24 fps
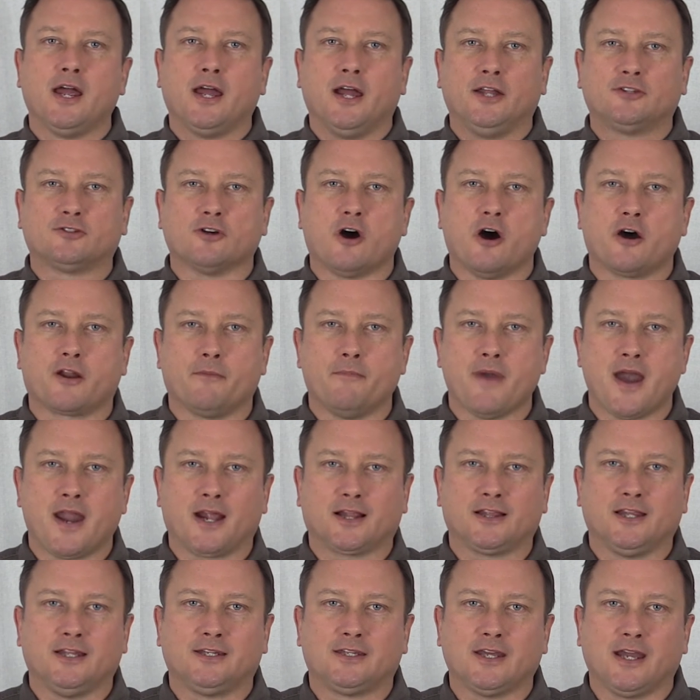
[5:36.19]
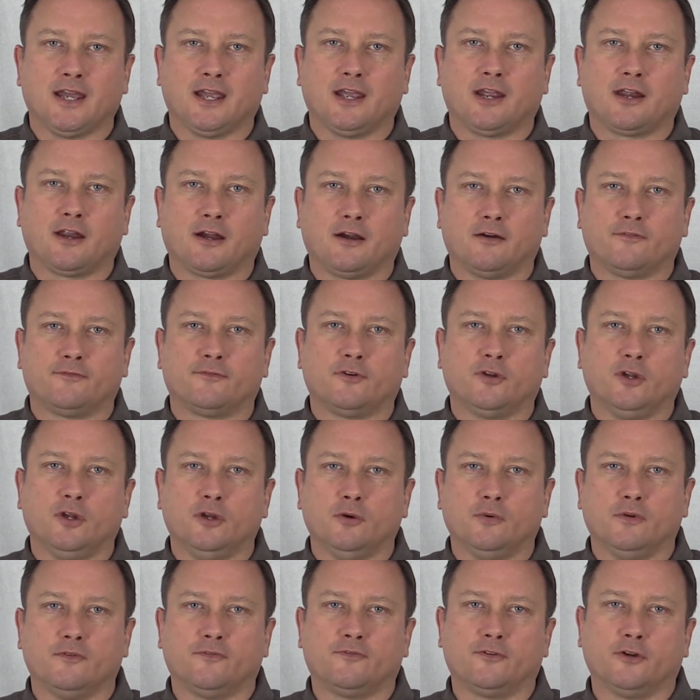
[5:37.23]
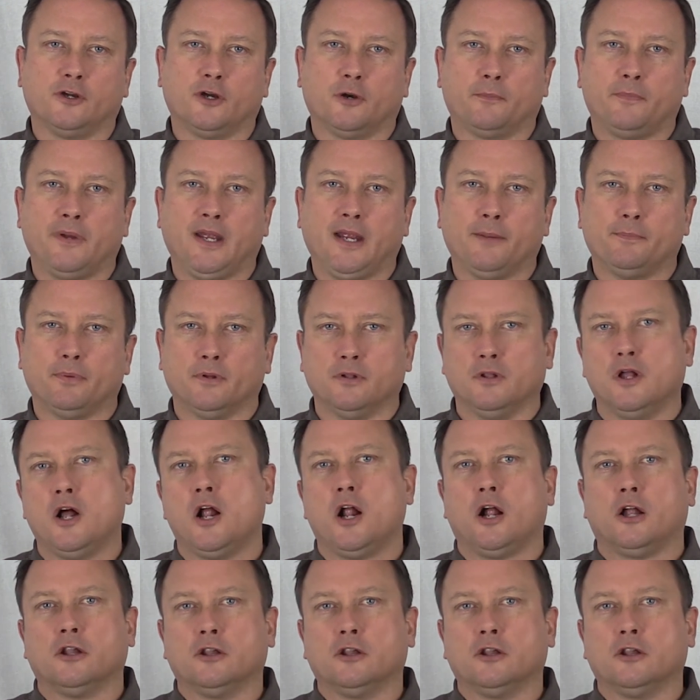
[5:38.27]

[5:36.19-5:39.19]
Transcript: It's automatically taken care of for you and for your people.